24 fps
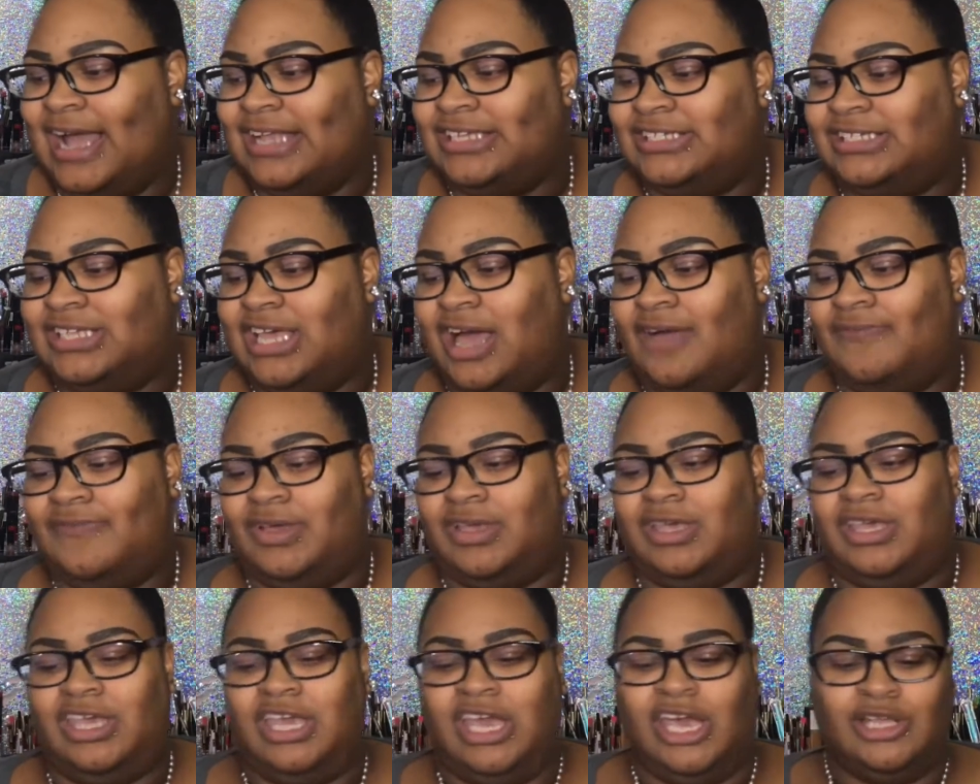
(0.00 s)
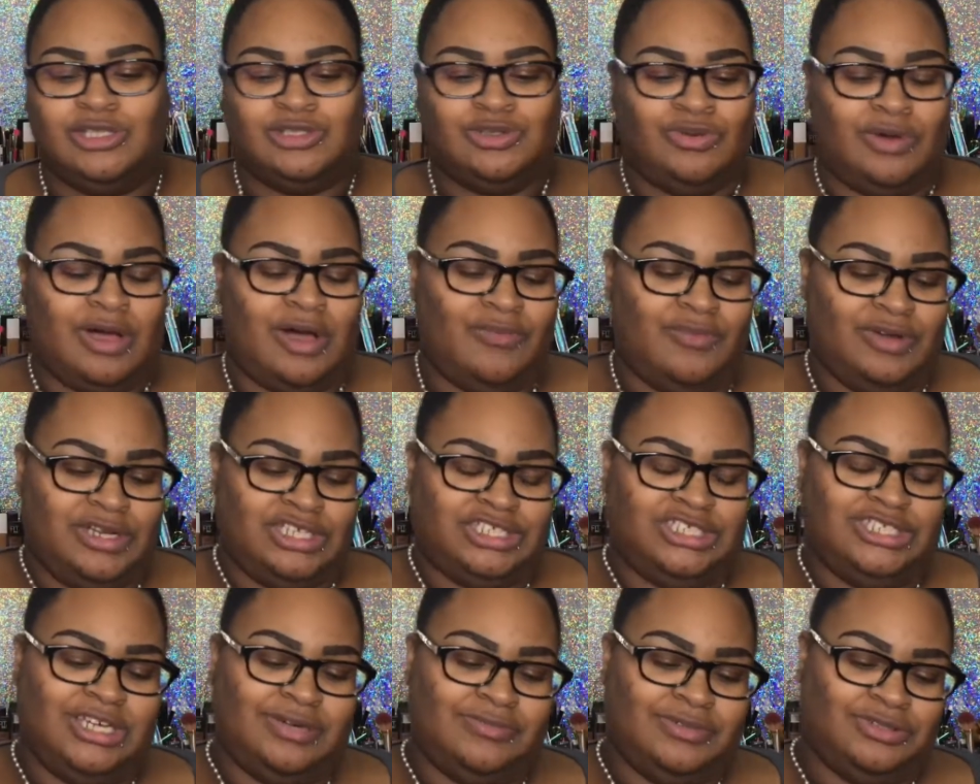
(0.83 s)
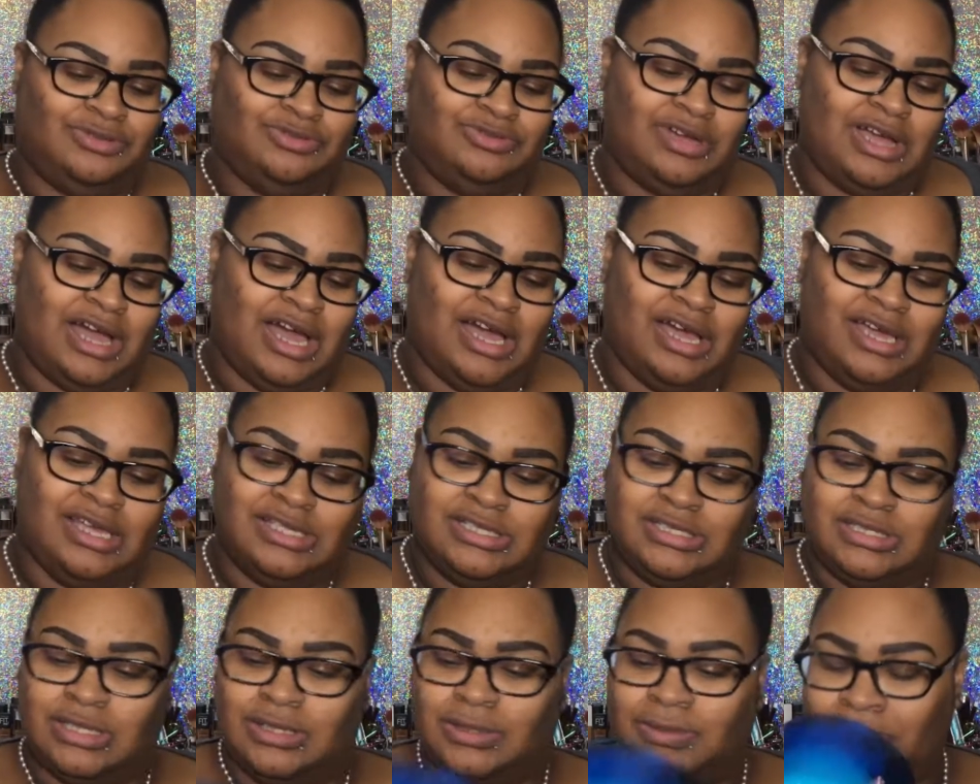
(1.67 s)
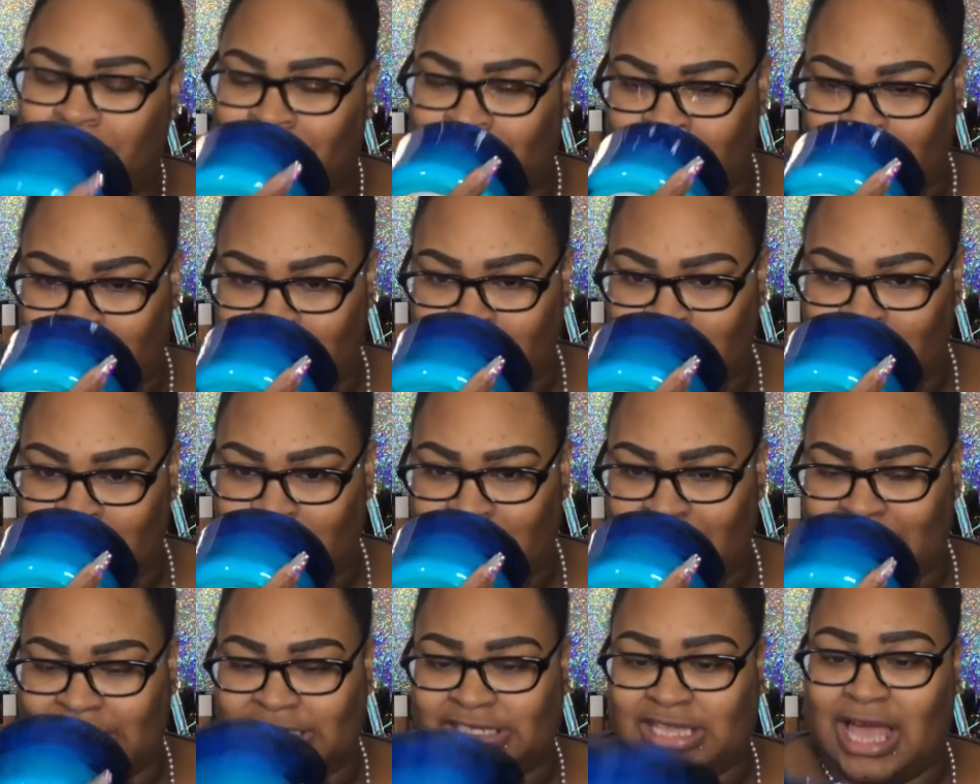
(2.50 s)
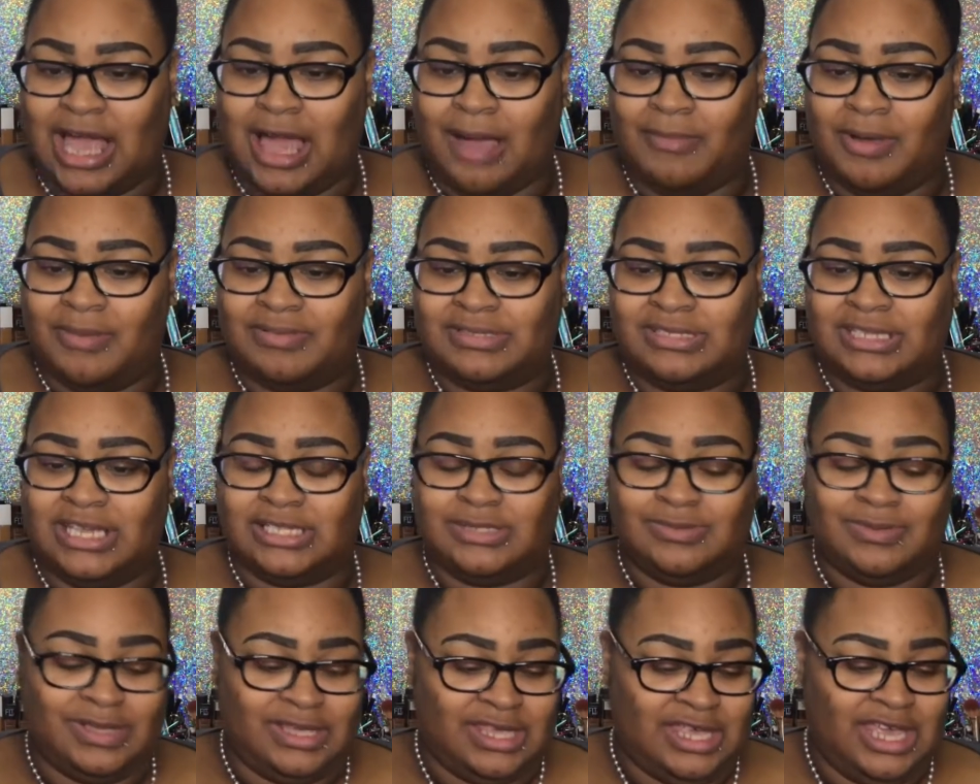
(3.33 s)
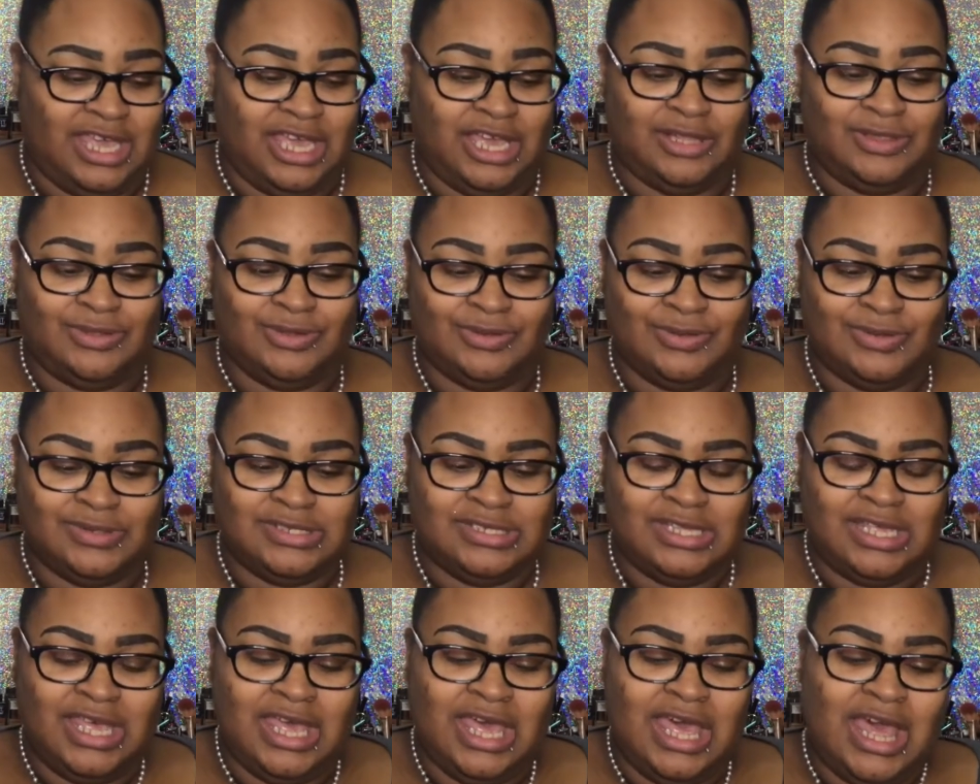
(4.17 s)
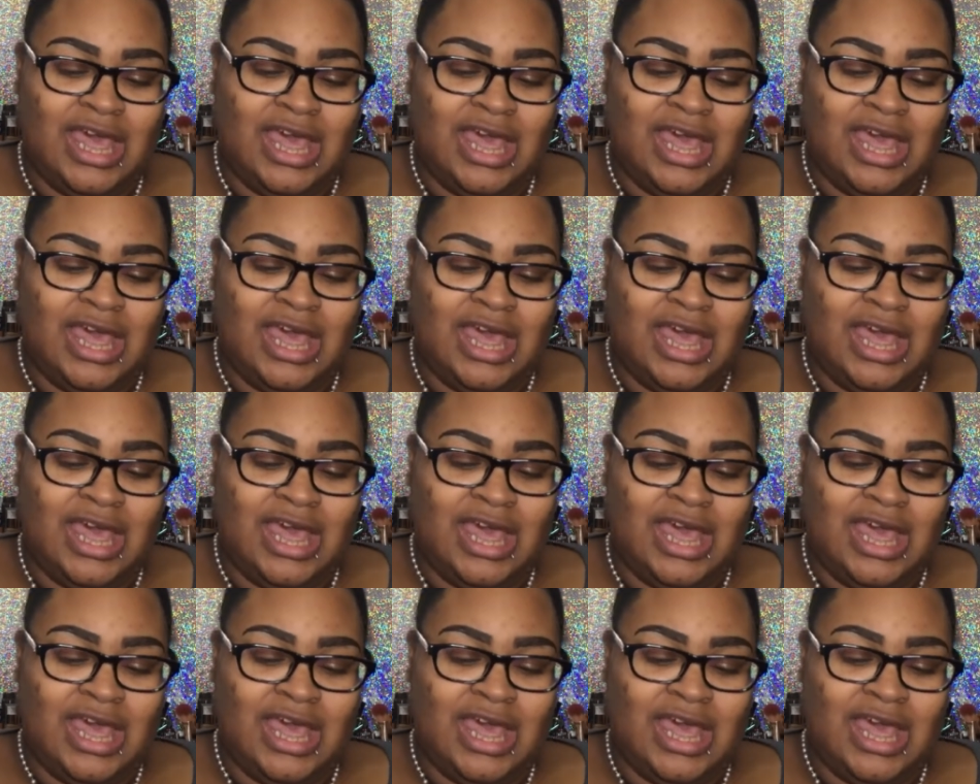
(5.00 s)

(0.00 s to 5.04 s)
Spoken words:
I just have a candle I want to share with you guys because I'm obsessed with candles.